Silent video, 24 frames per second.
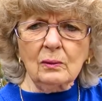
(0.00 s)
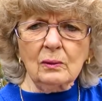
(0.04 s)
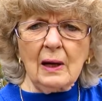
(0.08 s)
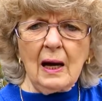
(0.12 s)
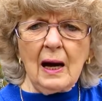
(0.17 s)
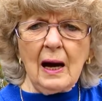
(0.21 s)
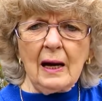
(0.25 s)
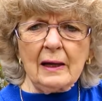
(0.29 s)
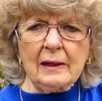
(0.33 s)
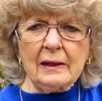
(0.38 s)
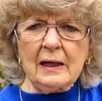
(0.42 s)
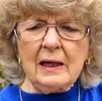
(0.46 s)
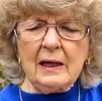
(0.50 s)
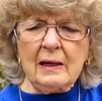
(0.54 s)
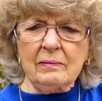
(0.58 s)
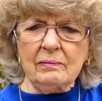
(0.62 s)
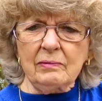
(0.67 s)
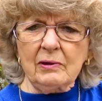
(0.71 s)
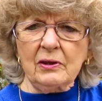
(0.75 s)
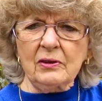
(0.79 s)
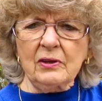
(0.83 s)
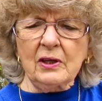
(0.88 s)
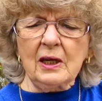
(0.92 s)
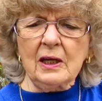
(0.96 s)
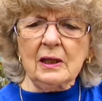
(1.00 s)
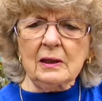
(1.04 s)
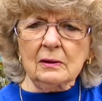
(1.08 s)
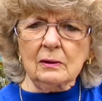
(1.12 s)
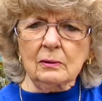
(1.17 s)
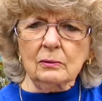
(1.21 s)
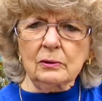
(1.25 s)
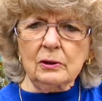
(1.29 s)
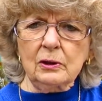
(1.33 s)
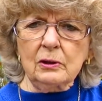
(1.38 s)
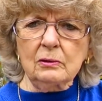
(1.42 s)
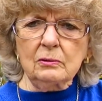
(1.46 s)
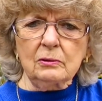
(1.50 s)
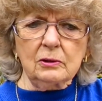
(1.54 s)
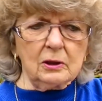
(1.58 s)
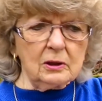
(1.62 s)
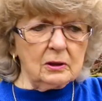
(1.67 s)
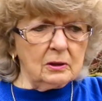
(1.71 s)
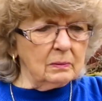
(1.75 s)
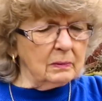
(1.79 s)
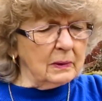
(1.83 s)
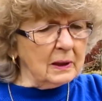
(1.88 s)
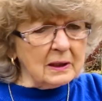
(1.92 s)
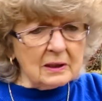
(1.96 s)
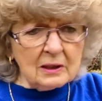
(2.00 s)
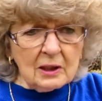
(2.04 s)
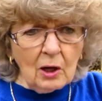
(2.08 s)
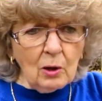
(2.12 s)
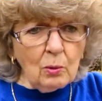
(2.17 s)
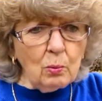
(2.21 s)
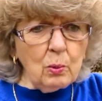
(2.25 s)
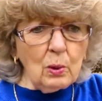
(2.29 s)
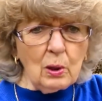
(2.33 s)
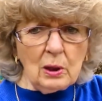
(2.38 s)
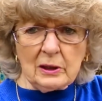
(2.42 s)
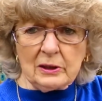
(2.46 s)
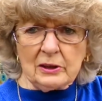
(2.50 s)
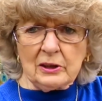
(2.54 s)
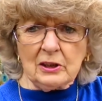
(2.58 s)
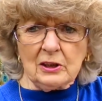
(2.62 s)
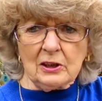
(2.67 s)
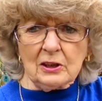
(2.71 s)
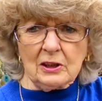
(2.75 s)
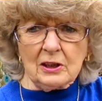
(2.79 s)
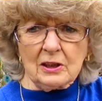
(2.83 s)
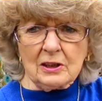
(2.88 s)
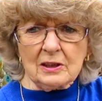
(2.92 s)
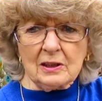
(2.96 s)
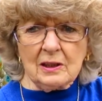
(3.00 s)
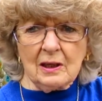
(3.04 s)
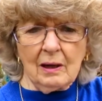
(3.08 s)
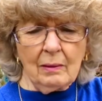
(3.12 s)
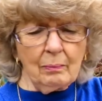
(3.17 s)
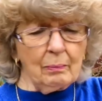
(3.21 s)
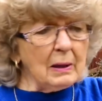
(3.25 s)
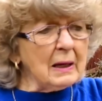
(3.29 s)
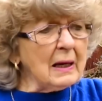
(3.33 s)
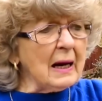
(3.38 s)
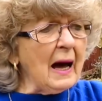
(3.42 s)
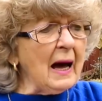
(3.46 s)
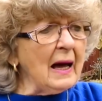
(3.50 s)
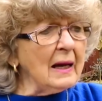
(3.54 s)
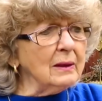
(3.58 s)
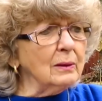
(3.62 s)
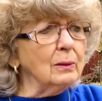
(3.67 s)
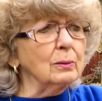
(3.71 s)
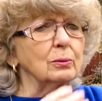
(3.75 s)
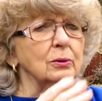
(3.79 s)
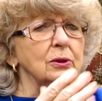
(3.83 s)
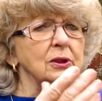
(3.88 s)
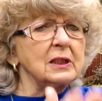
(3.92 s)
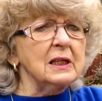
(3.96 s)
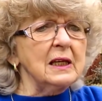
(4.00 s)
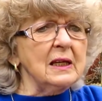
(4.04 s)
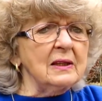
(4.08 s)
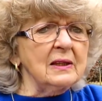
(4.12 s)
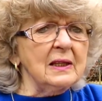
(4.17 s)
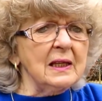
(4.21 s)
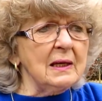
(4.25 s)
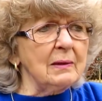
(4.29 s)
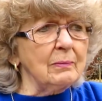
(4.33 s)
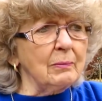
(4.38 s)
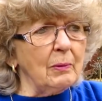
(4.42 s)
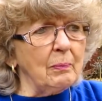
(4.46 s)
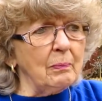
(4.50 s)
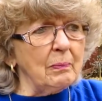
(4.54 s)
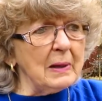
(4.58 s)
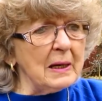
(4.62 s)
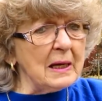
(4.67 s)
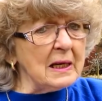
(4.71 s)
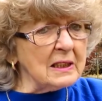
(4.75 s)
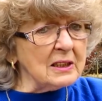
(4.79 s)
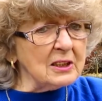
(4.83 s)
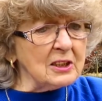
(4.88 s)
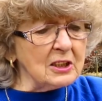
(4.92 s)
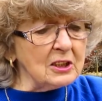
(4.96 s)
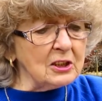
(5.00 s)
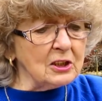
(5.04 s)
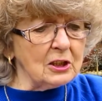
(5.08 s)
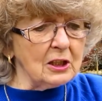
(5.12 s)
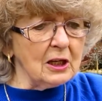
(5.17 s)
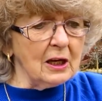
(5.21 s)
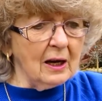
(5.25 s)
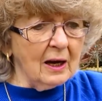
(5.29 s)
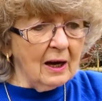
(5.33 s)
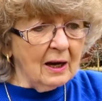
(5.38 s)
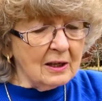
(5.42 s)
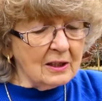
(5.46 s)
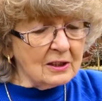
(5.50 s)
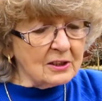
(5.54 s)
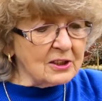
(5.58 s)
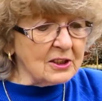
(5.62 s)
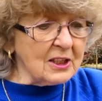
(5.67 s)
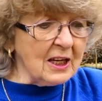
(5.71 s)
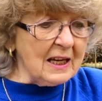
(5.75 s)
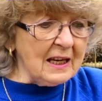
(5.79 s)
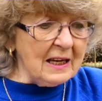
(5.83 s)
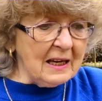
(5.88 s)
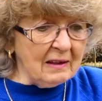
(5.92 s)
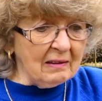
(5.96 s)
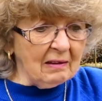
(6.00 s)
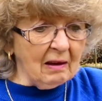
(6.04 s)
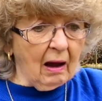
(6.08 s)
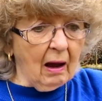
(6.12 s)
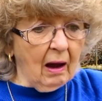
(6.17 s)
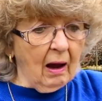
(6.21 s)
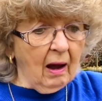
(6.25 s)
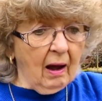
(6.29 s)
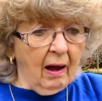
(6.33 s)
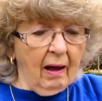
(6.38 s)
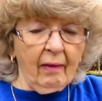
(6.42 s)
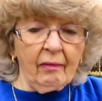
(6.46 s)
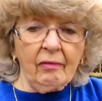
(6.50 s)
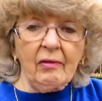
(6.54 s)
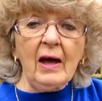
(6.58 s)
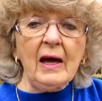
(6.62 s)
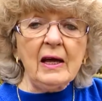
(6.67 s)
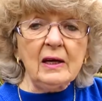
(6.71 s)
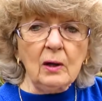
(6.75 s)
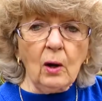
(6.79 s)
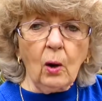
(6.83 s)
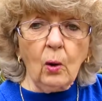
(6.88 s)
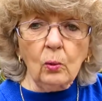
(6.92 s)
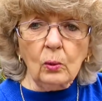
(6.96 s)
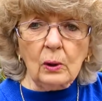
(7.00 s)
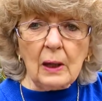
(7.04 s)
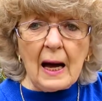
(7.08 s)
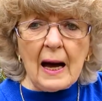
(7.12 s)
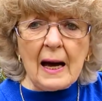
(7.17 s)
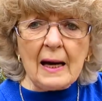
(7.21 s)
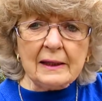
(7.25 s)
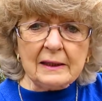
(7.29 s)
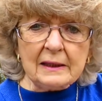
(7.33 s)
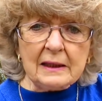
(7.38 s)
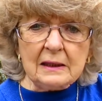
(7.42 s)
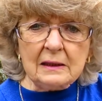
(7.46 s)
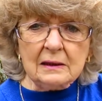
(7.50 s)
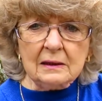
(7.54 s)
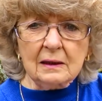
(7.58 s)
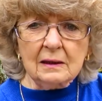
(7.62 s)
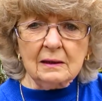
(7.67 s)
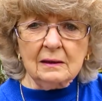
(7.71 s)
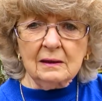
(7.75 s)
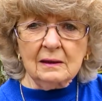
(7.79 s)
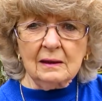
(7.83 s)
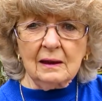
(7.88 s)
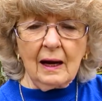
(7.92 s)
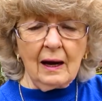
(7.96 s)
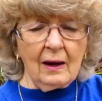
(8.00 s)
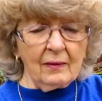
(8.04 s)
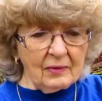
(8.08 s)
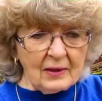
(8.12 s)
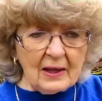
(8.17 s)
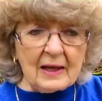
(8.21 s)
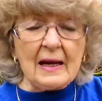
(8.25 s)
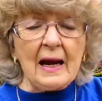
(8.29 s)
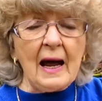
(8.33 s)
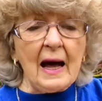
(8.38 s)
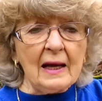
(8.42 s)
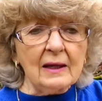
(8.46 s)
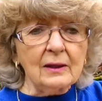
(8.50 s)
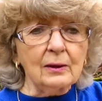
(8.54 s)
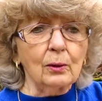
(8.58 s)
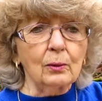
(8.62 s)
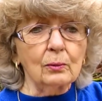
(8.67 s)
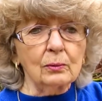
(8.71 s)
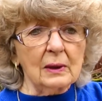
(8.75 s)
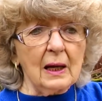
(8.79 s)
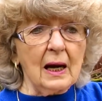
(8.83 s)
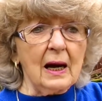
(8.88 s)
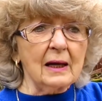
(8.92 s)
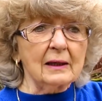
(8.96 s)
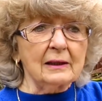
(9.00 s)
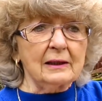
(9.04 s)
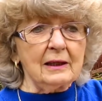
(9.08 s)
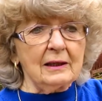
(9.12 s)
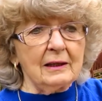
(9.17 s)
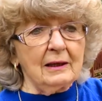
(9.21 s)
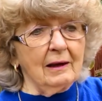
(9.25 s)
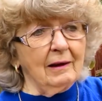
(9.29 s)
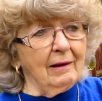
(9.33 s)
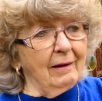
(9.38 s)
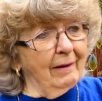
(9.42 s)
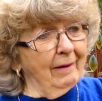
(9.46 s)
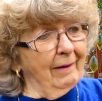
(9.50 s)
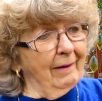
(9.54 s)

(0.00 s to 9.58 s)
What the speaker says: like everything on YouTube, and no one does. But I don't send them a message saying they don't like it, that I don't like it.